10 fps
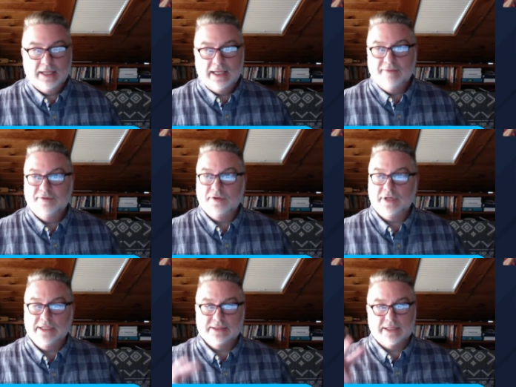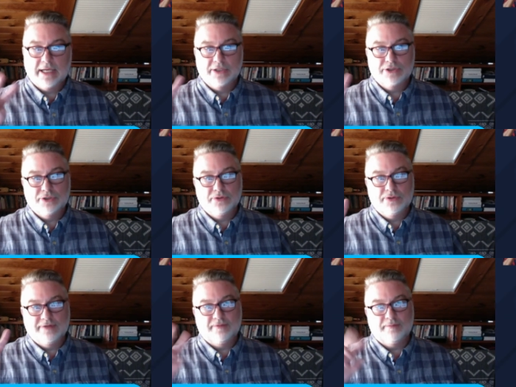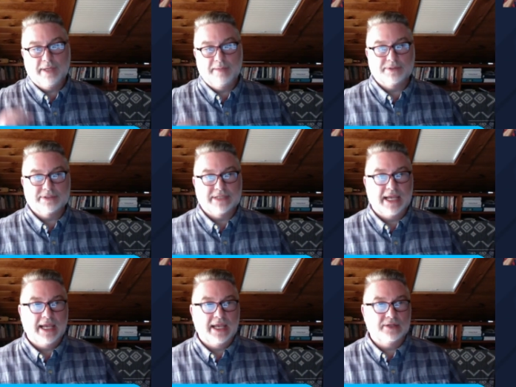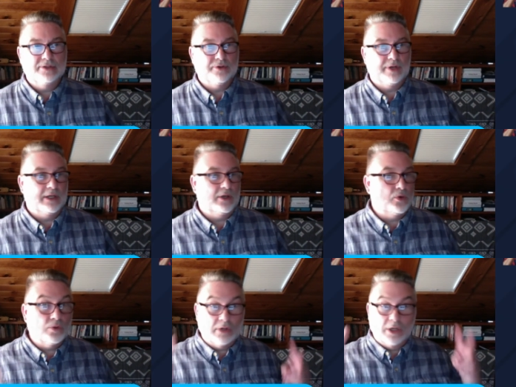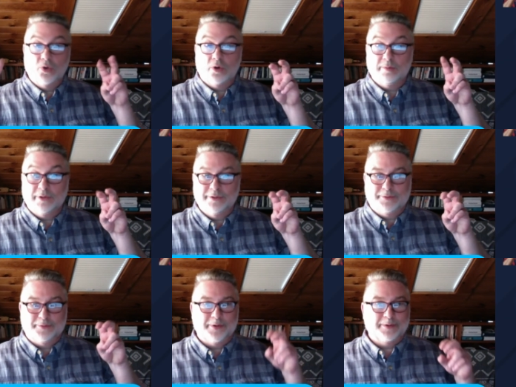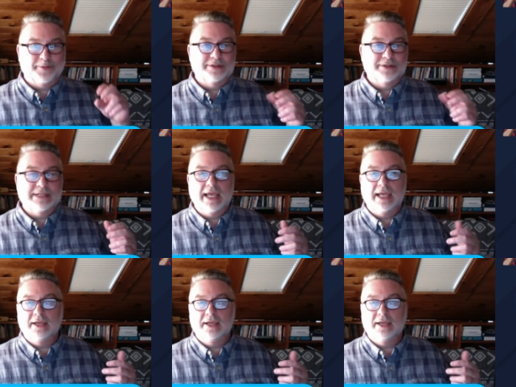If you're inside two different people's head during a normal quote unquote day,